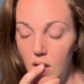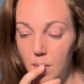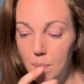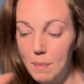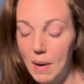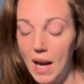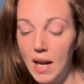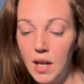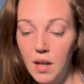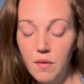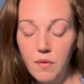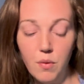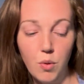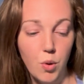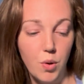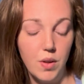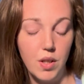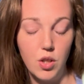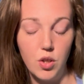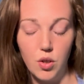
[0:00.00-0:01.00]
back and
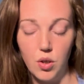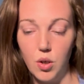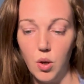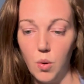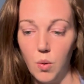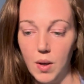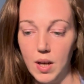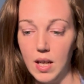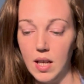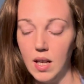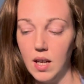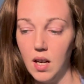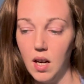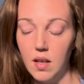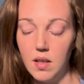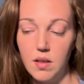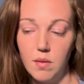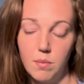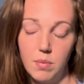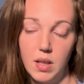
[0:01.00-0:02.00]
forth that you're going and
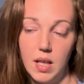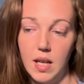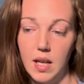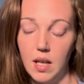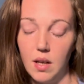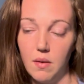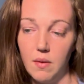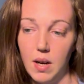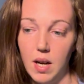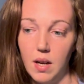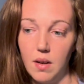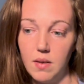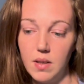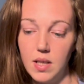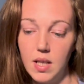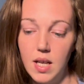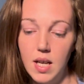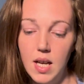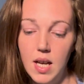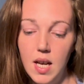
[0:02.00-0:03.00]
contemplating around.
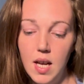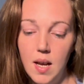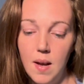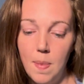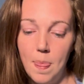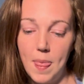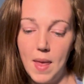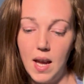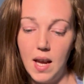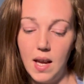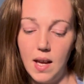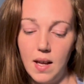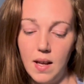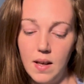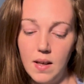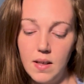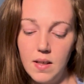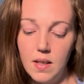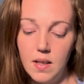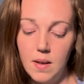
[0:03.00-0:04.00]

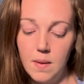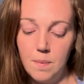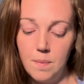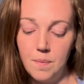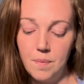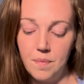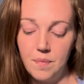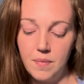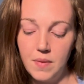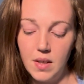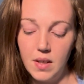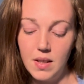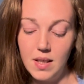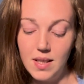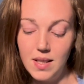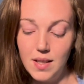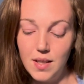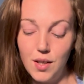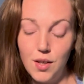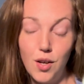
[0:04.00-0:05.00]
And this
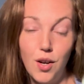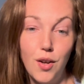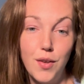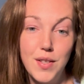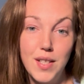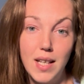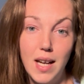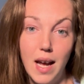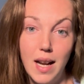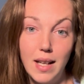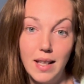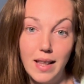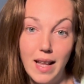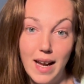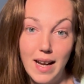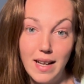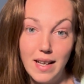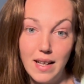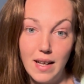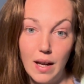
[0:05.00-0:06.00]
is a call to kind of
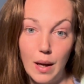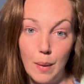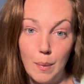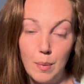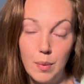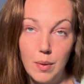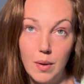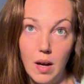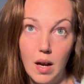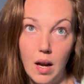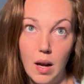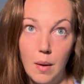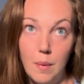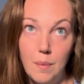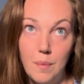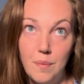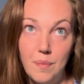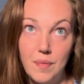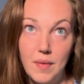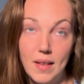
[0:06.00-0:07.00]
lighten it up.
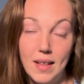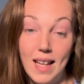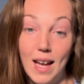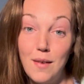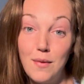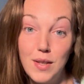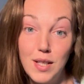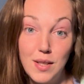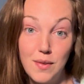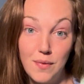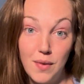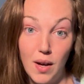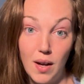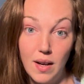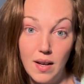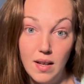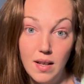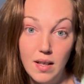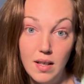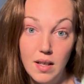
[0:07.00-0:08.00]
Life is
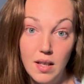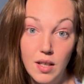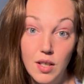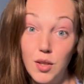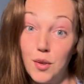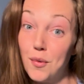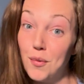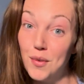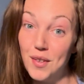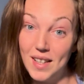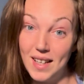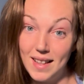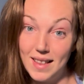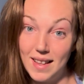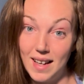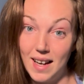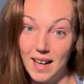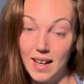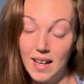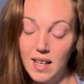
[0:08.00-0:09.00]
fun. Don't forget
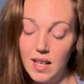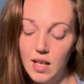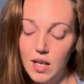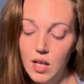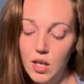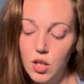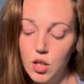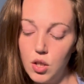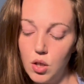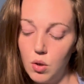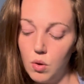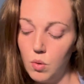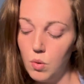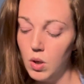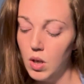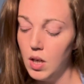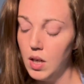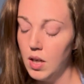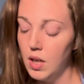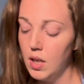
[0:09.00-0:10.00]
that. So
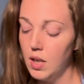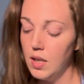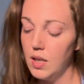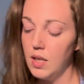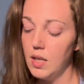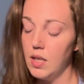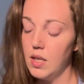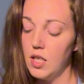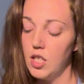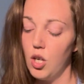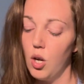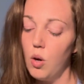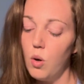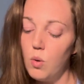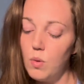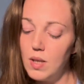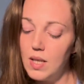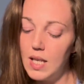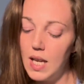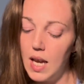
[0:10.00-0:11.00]

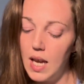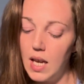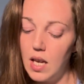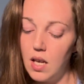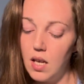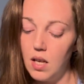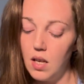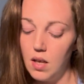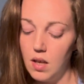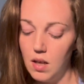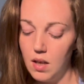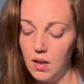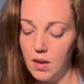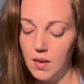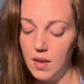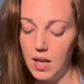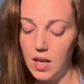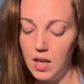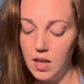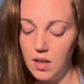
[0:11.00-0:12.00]
don't take
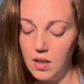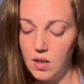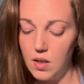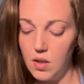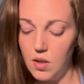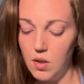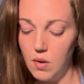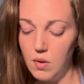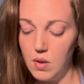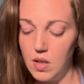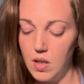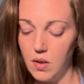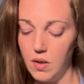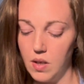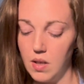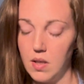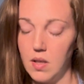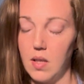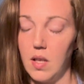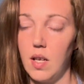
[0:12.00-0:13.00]
things so
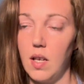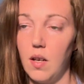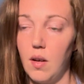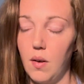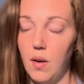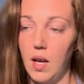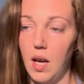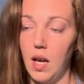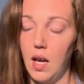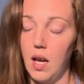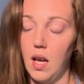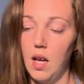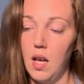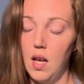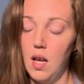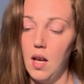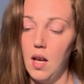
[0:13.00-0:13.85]
seriously, okay?